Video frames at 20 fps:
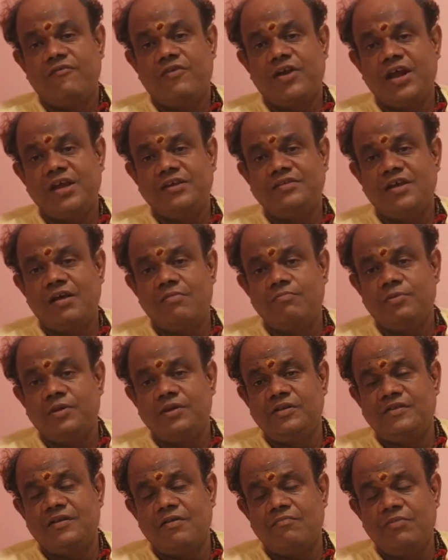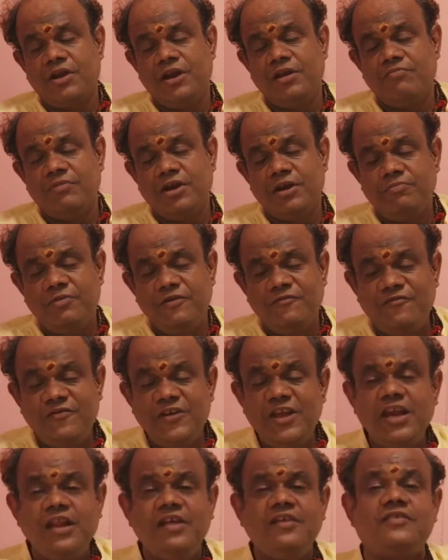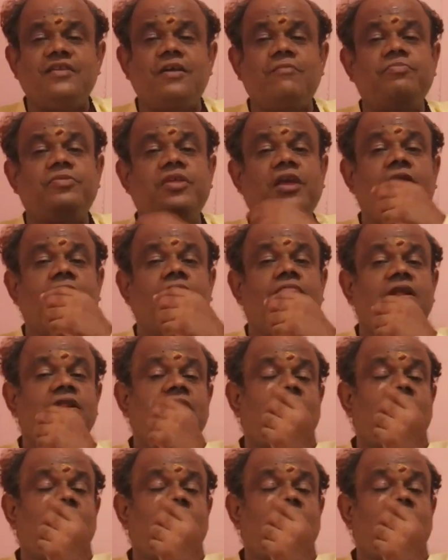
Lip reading: For example, somebody might be feeling something,